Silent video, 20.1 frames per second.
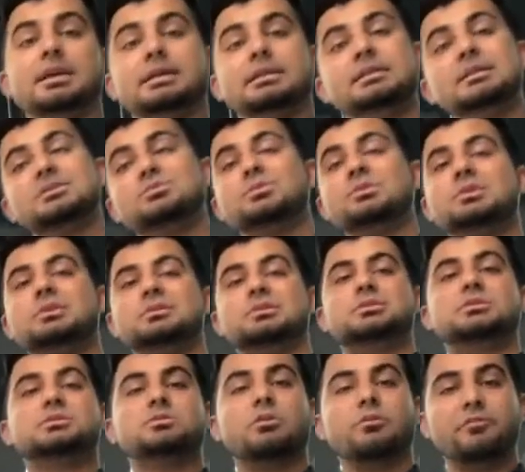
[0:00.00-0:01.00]
this one is a
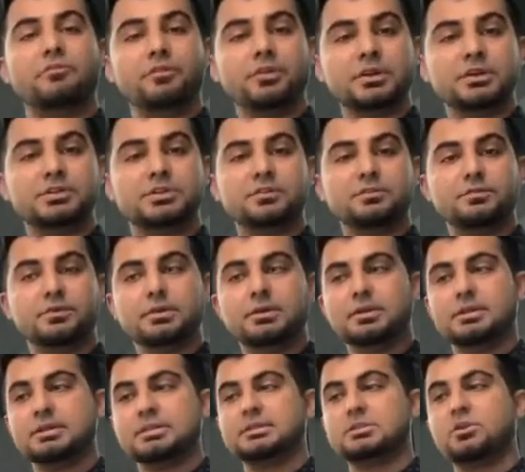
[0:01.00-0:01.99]
software driven
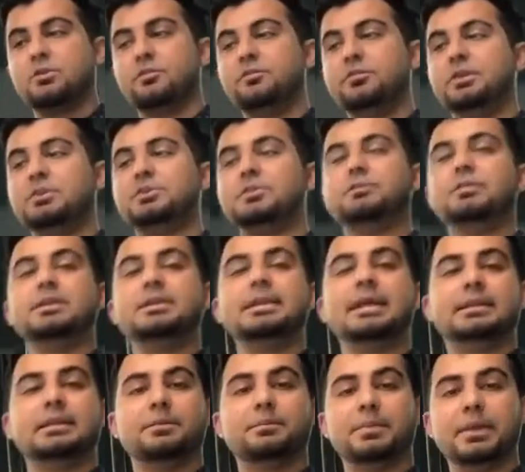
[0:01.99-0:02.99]

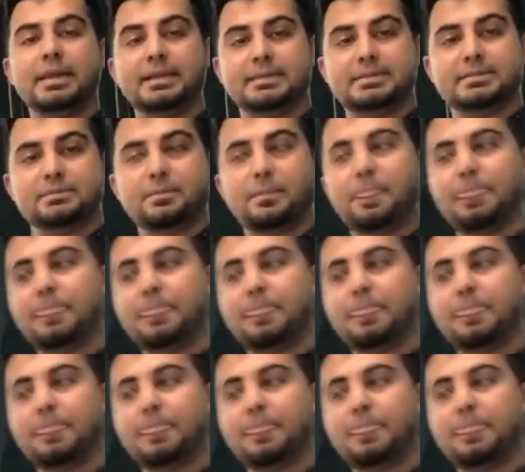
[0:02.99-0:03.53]
database.